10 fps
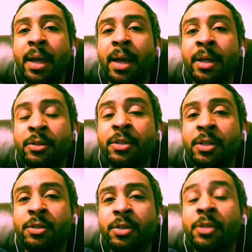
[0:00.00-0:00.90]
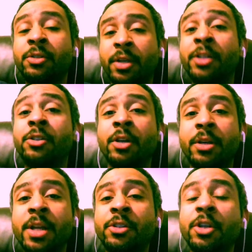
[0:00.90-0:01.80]
it's it's it's it's a,
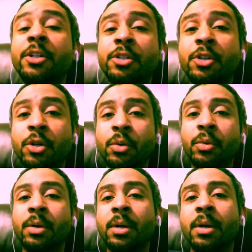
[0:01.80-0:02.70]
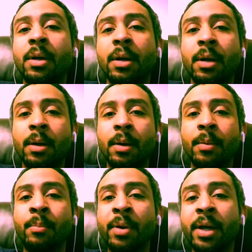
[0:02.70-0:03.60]
it's good to do,
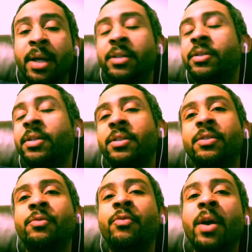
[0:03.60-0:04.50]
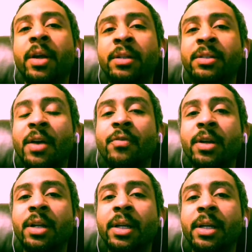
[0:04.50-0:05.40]
but it's it's very it's
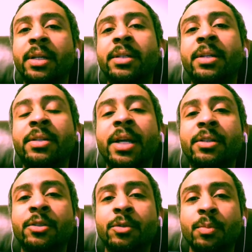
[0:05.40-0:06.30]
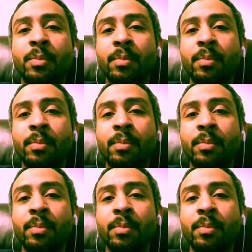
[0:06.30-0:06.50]
definitely it, it, takes.